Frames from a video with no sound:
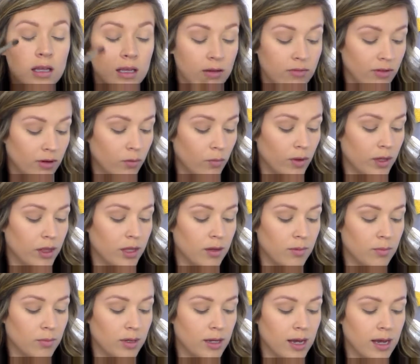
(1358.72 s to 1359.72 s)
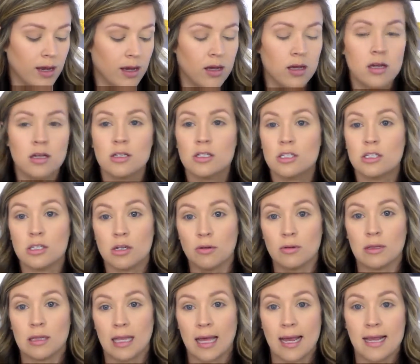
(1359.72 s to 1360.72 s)
even with it being
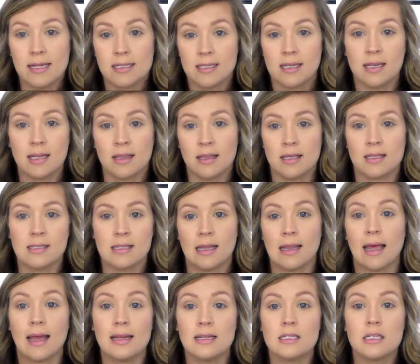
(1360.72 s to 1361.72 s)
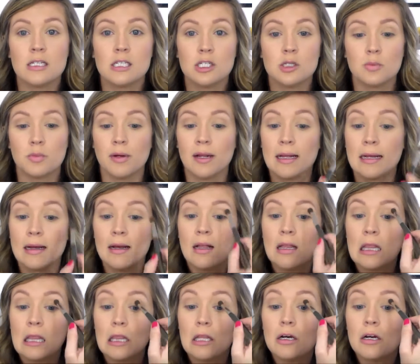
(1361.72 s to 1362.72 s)
so light in this light spring
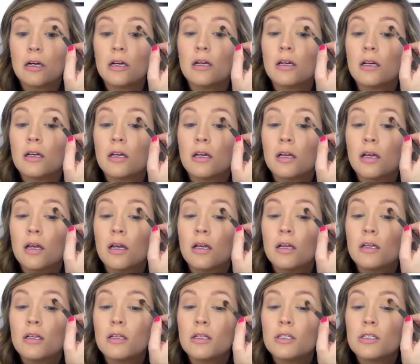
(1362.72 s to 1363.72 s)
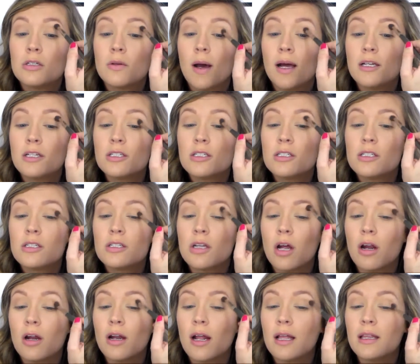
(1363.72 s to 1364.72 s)
look. So I just
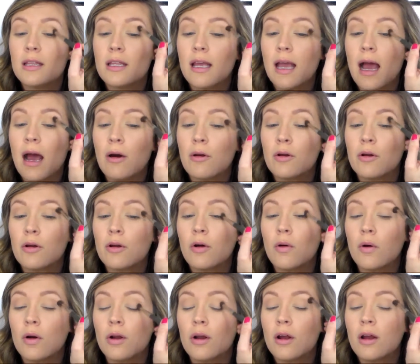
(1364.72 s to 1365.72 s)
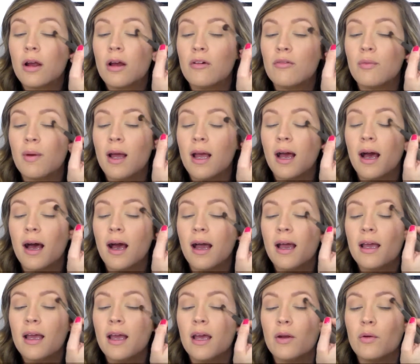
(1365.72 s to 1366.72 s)
start at the outer corner of my
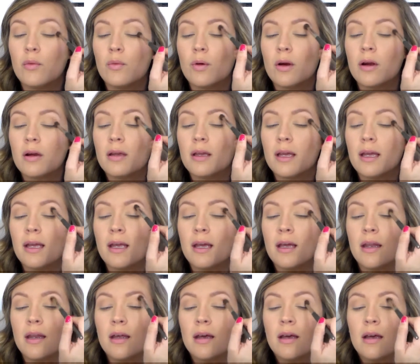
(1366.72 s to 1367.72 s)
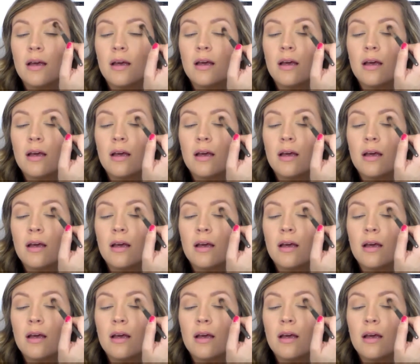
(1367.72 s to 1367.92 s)
eye and work in